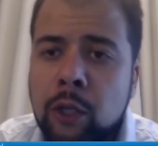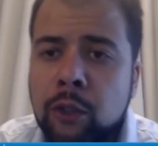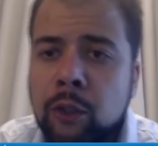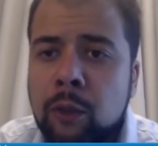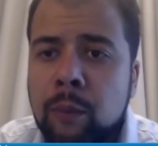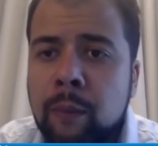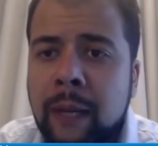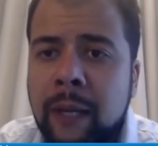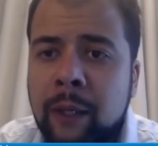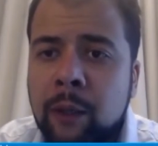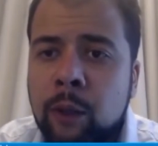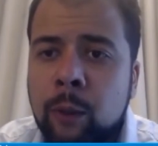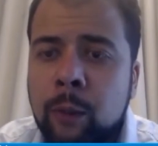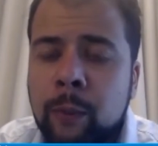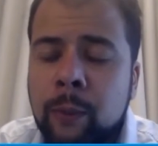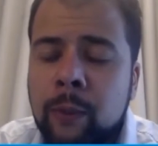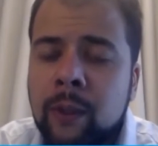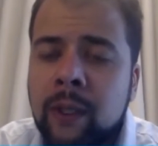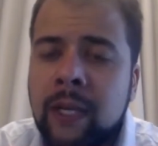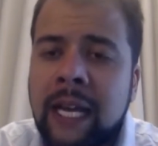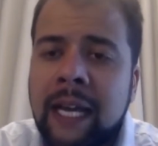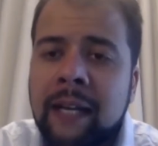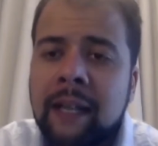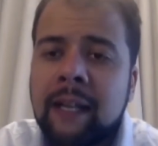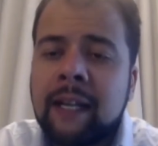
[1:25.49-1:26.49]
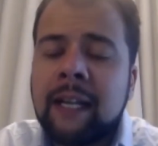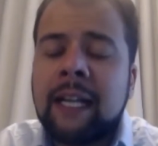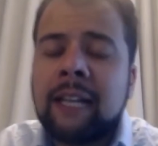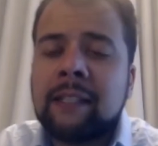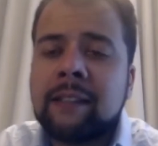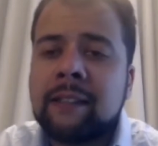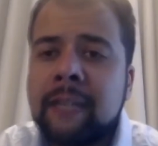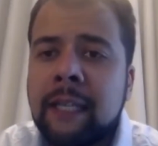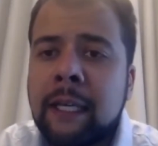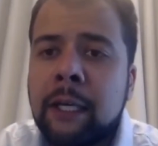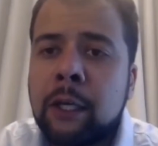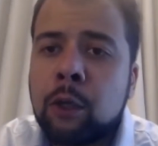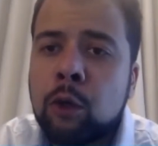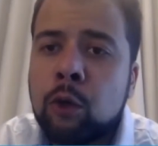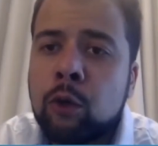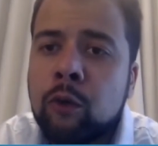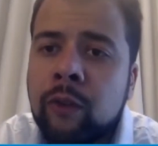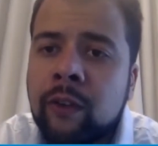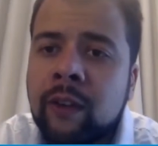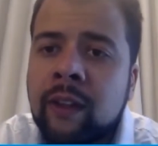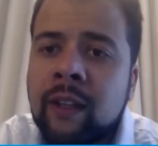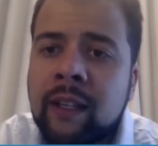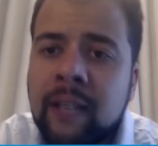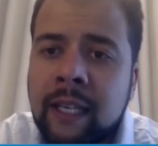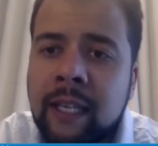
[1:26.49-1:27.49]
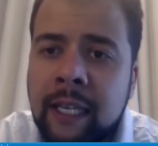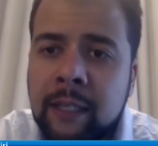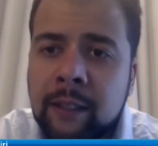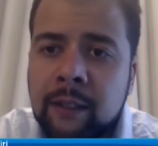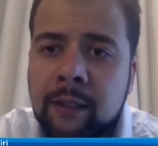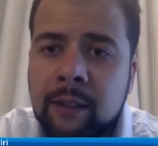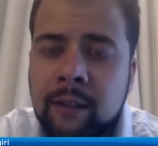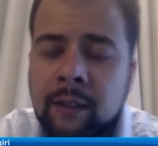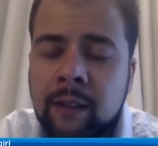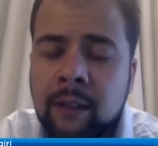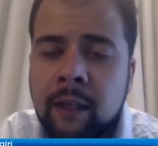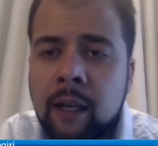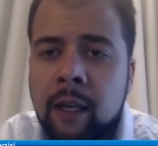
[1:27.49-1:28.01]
Michael Polanin, has taken over the case